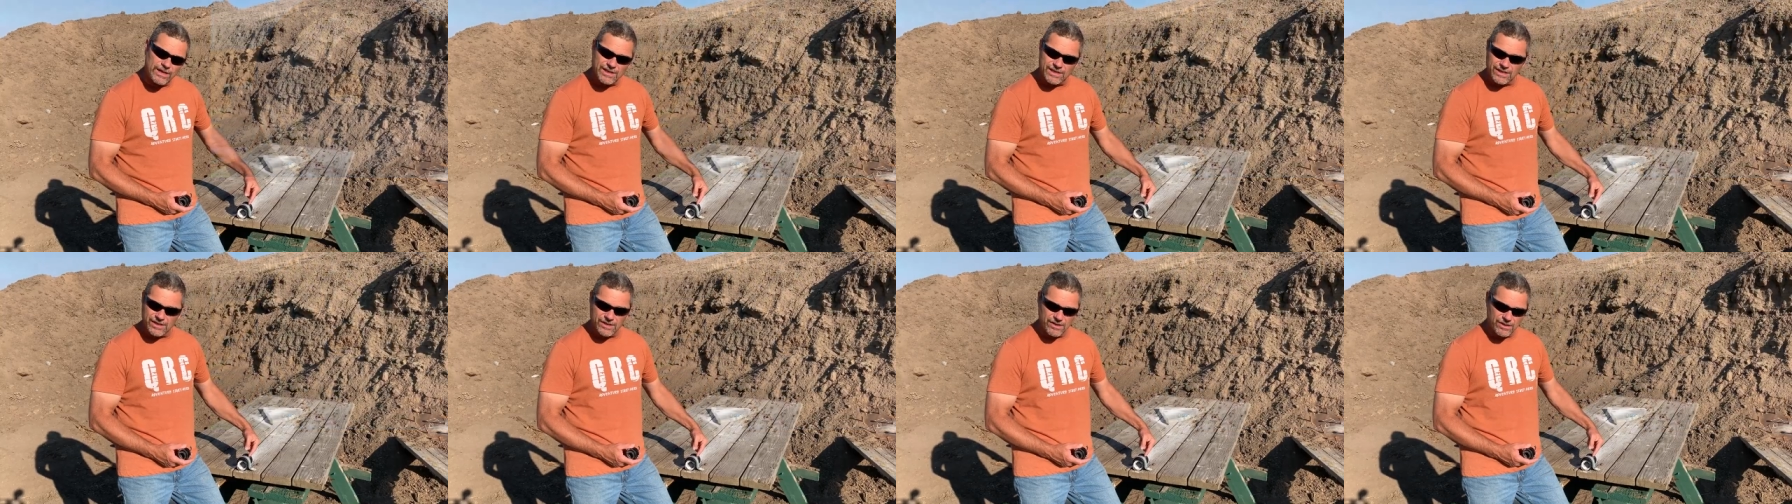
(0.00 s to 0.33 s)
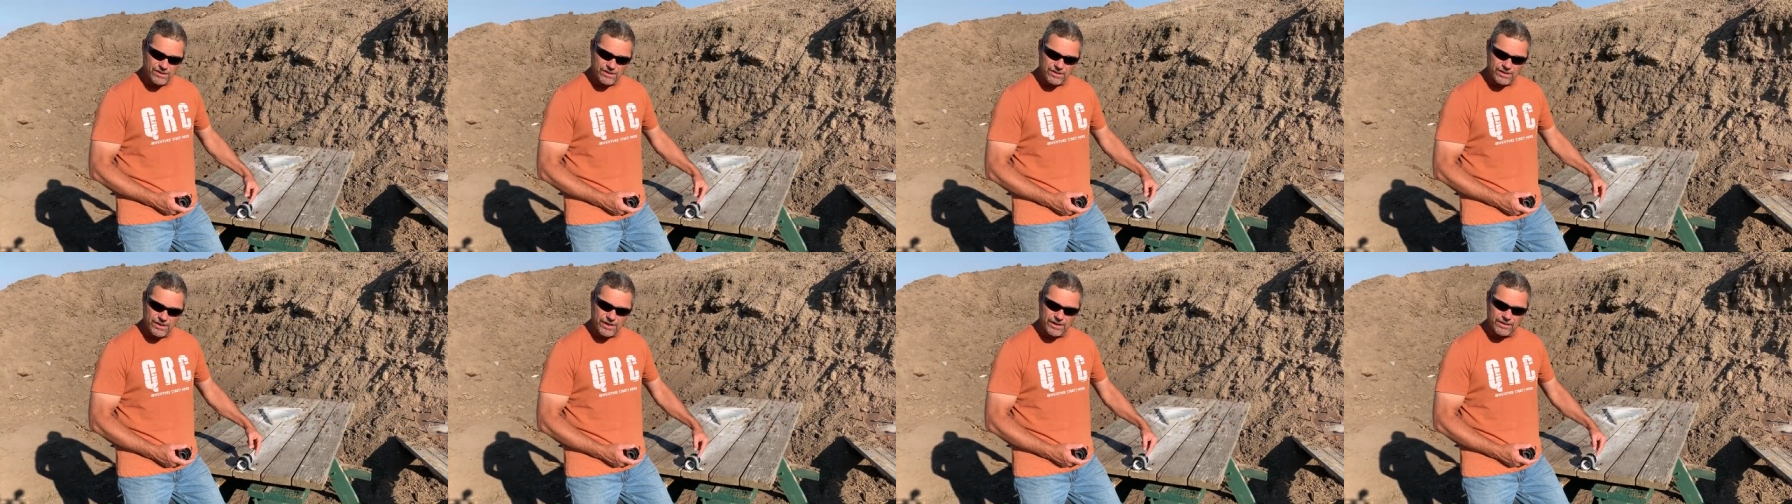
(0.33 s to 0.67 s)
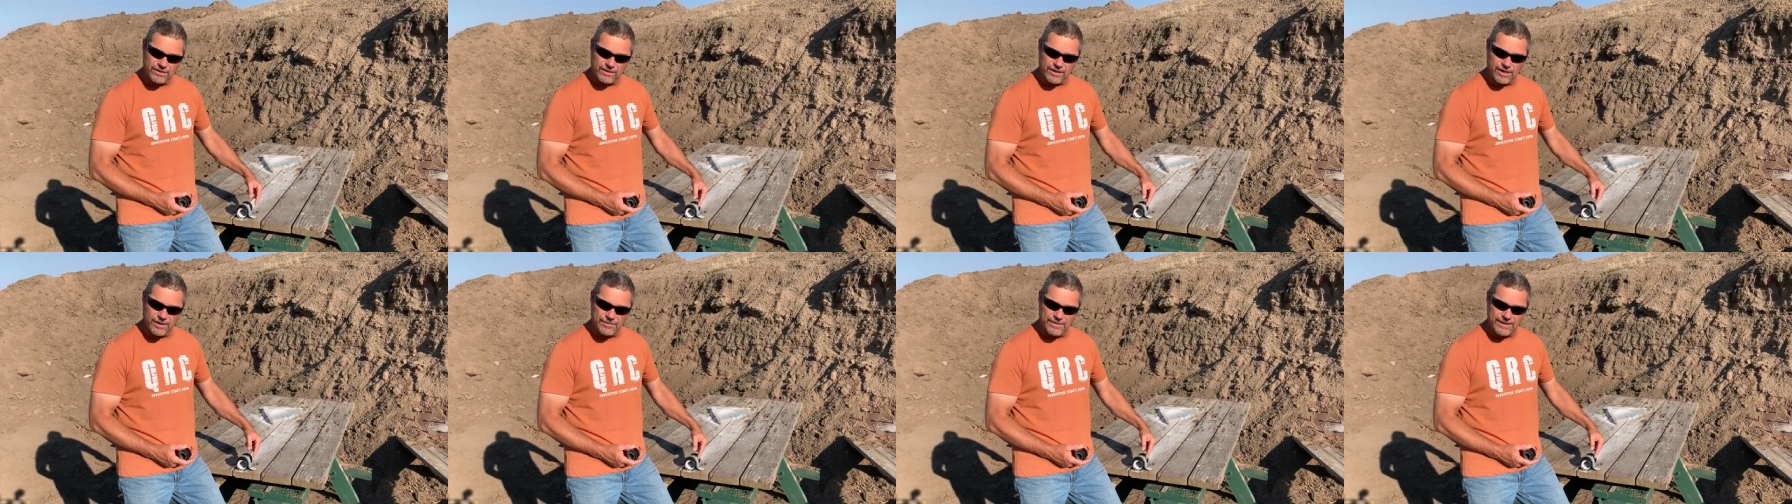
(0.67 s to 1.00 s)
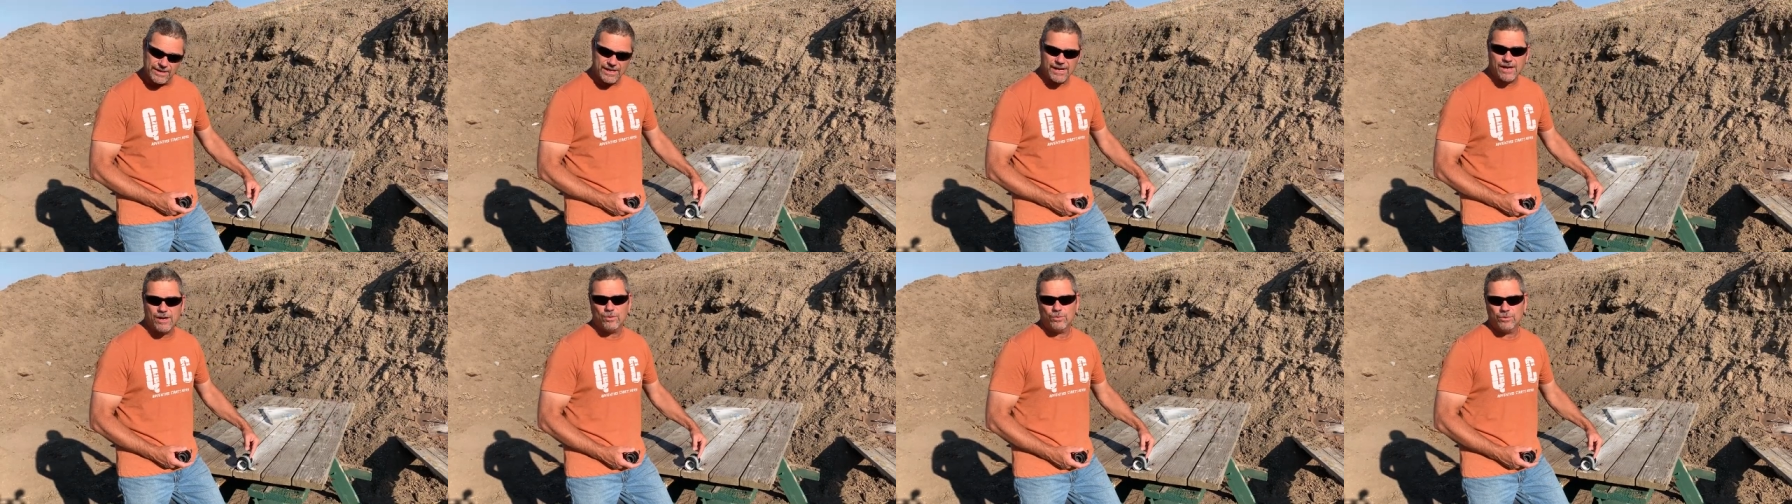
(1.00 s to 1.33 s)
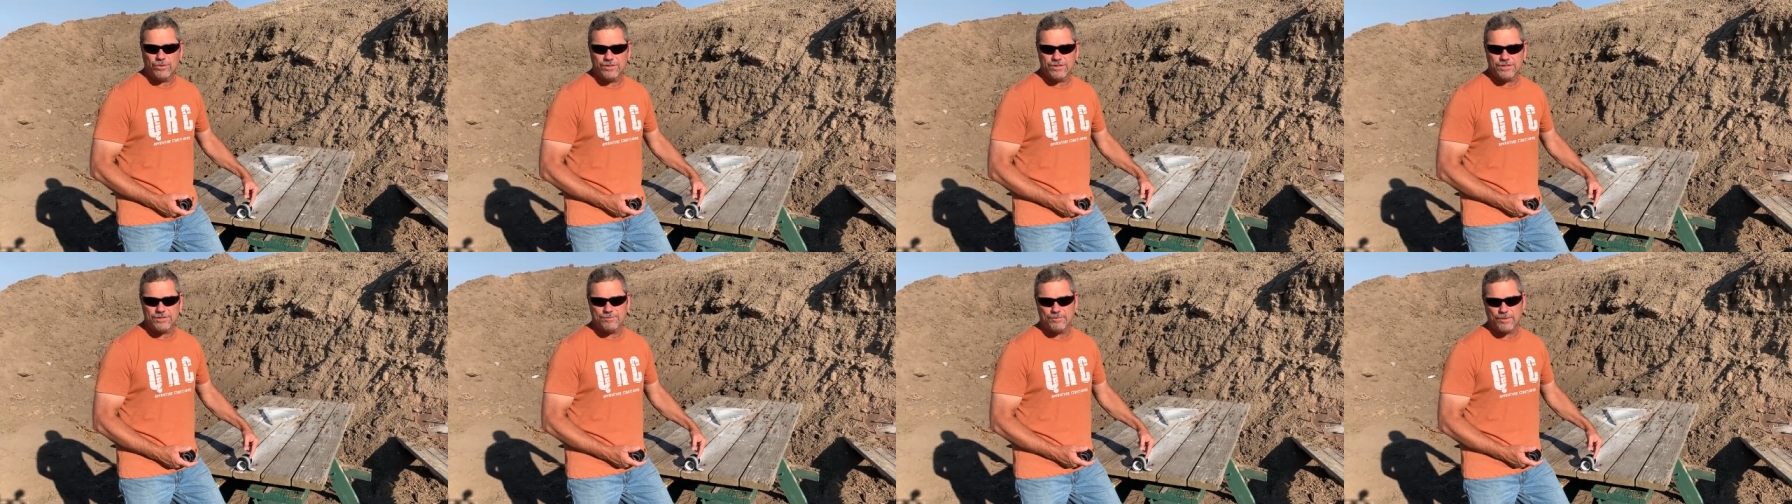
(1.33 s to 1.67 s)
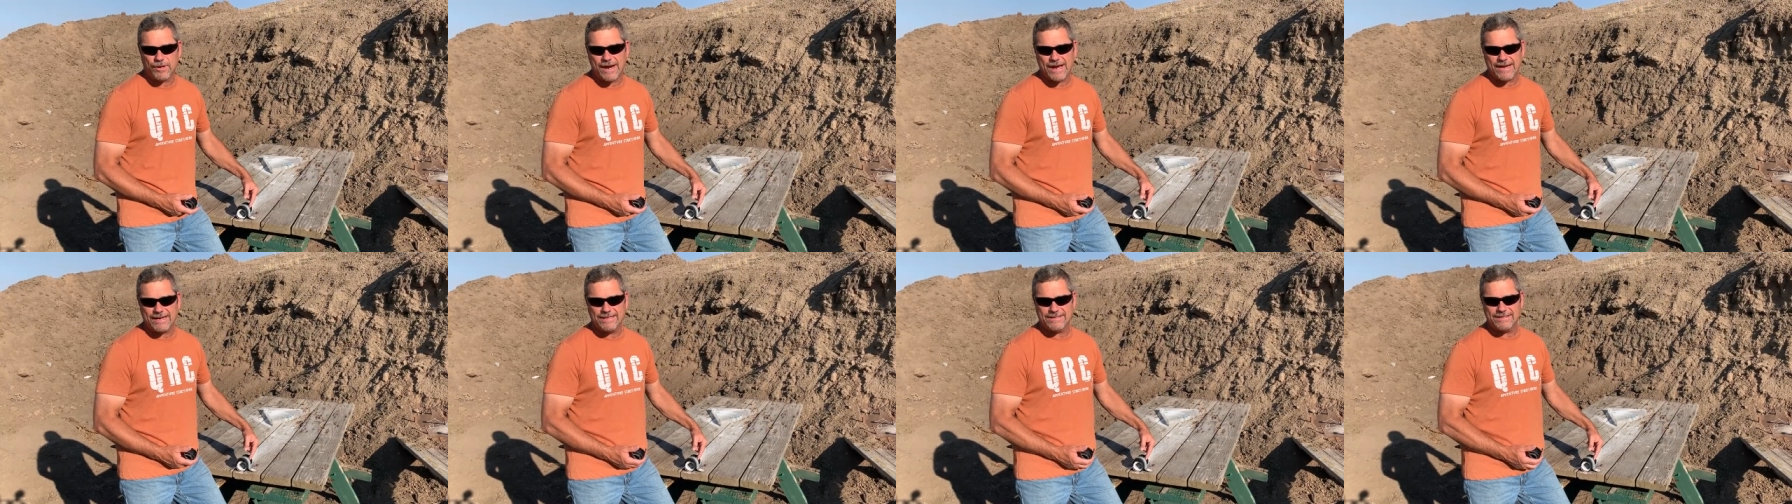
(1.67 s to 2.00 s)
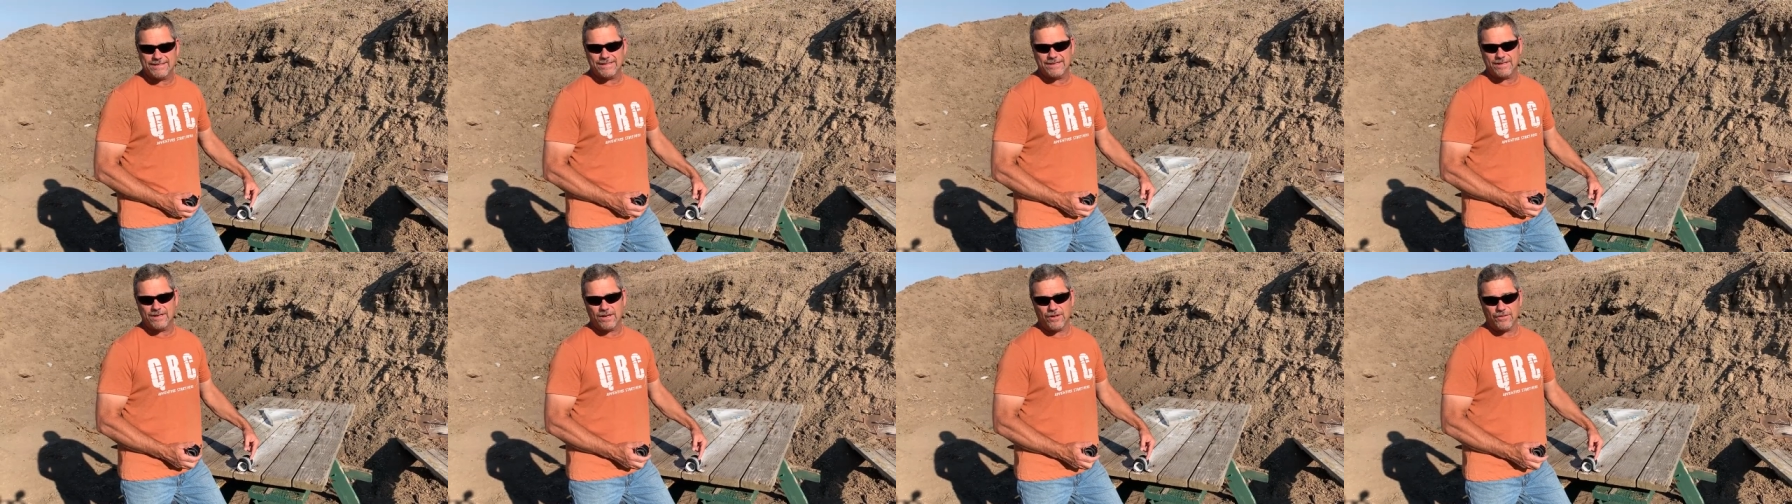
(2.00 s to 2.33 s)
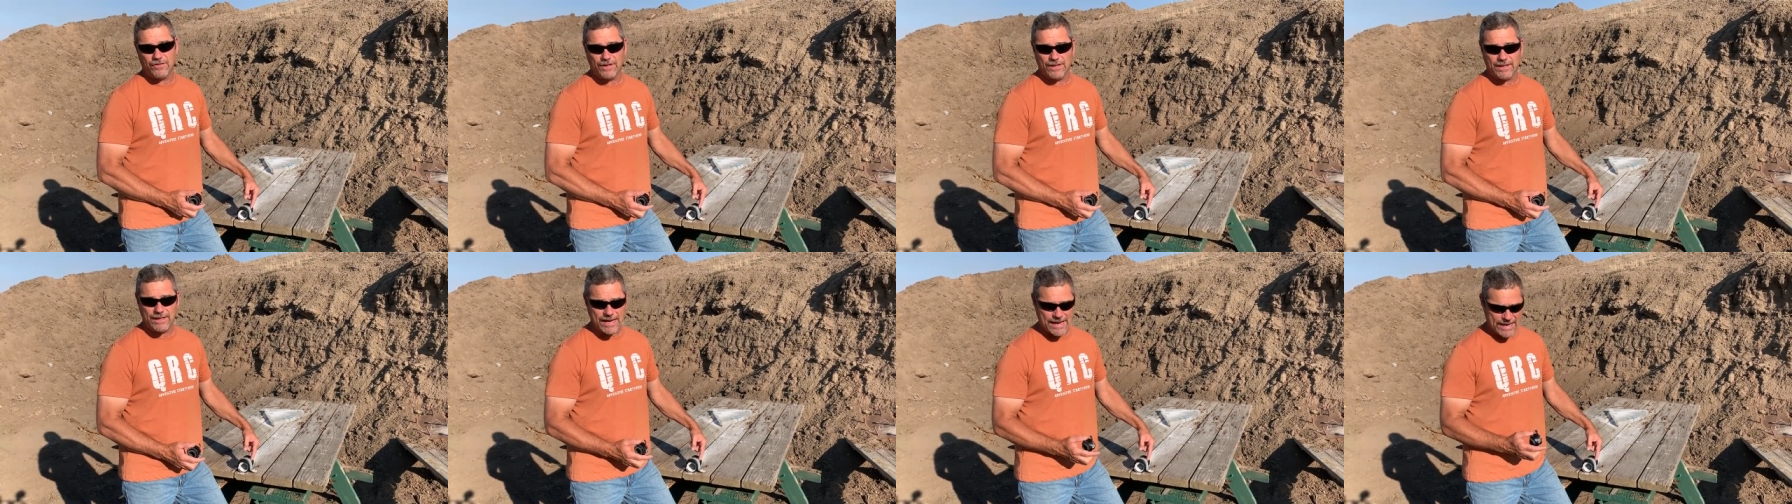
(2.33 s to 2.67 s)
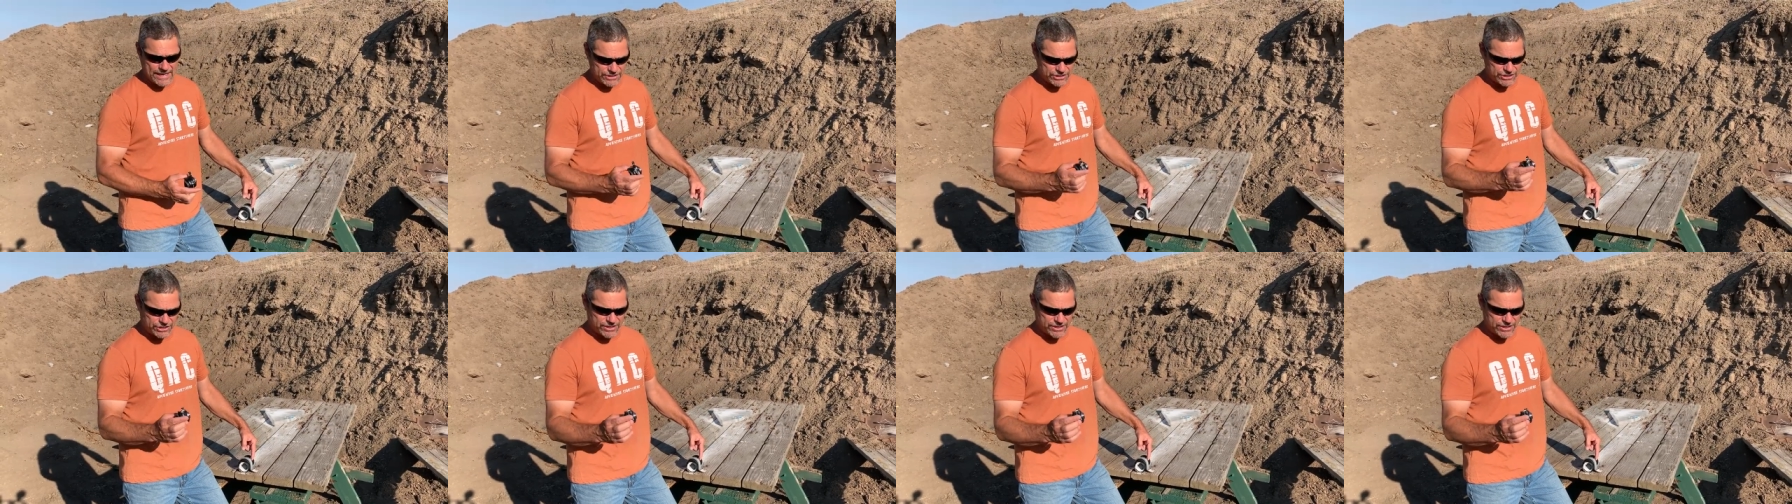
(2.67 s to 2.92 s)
here and coming out where this bracket did on the last